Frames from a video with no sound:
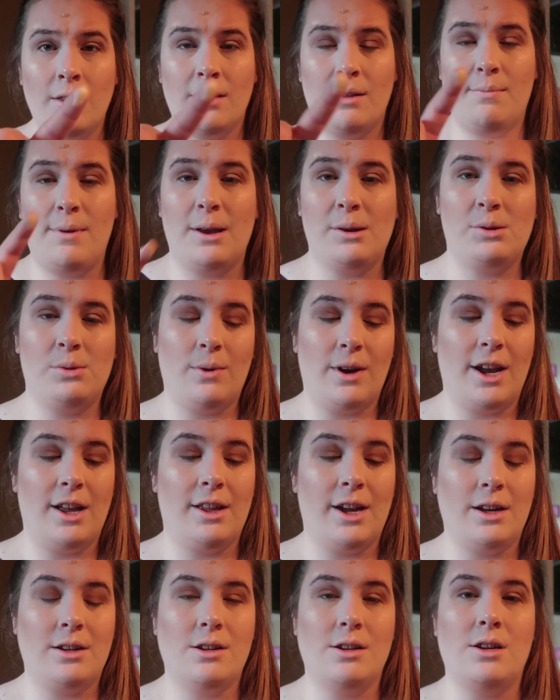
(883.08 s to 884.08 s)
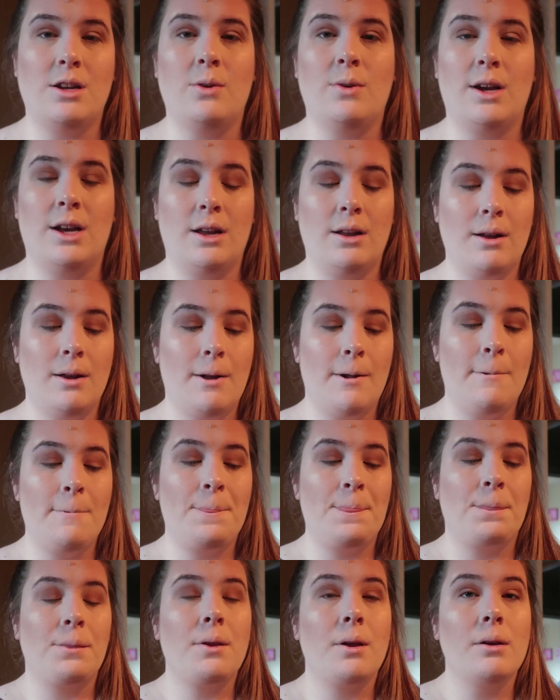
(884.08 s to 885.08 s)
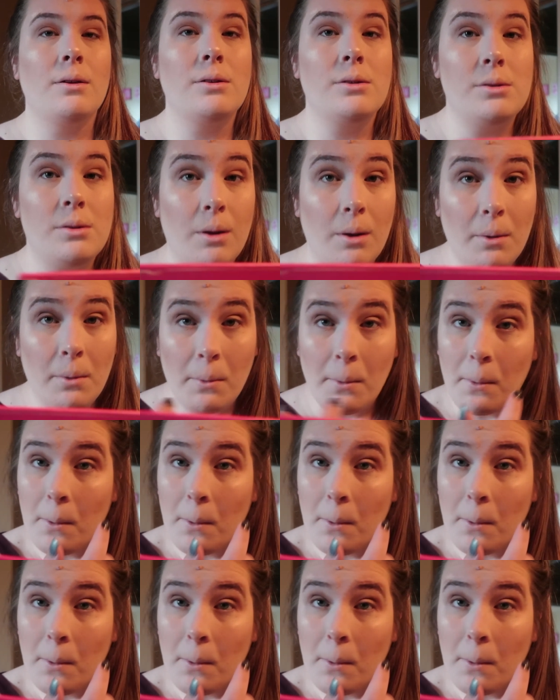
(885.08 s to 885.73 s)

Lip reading: the best way I like to do it. So,